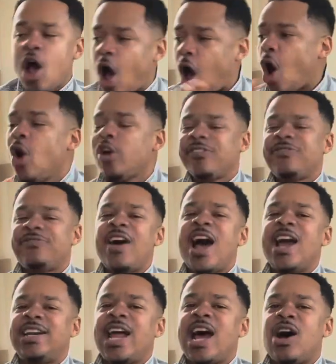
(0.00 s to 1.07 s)
All to
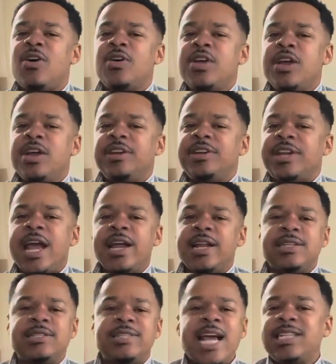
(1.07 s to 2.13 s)
find out they,
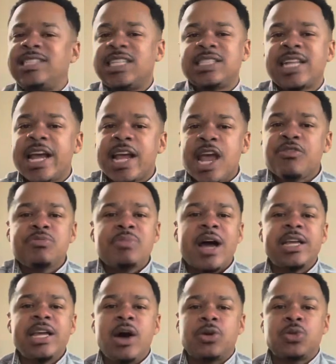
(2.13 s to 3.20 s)
just, they just like
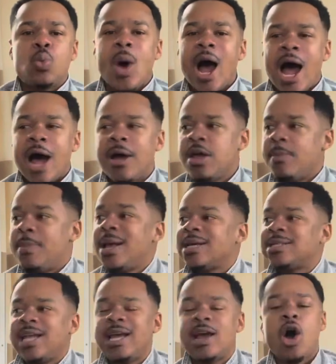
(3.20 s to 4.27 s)
everybody else. Why?
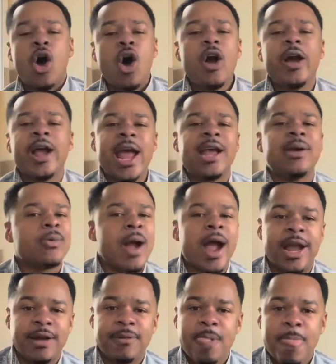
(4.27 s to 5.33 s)
Because they heart ain't right.